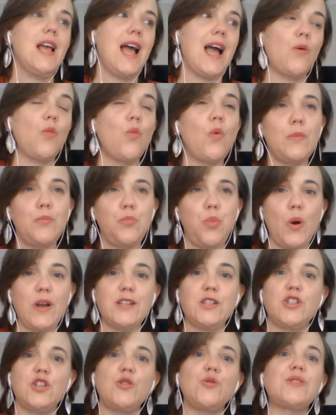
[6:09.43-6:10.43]
at what
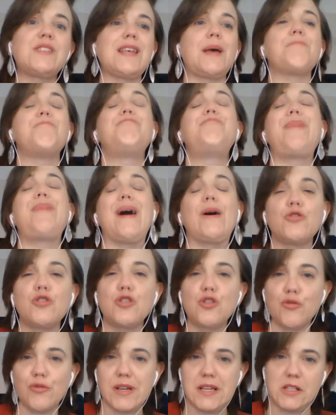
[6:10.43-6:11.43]
point do you set
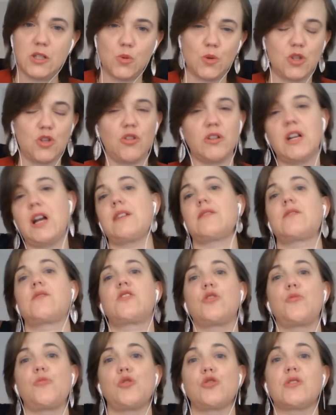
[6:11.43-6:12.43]
boundaries with your
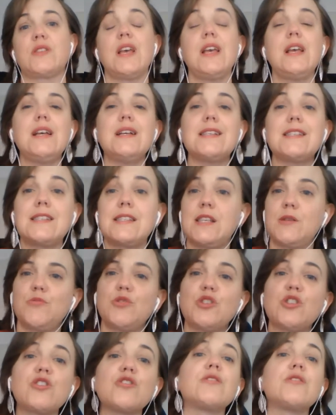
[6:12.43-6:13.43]
customers,
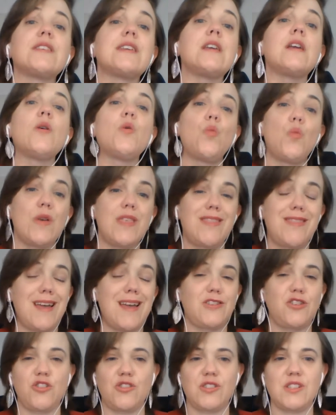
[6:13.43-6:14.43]
similarly with
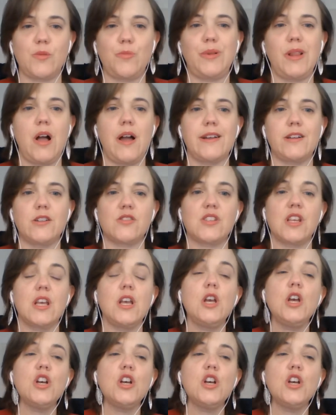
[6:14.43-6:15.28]
then your suppliers.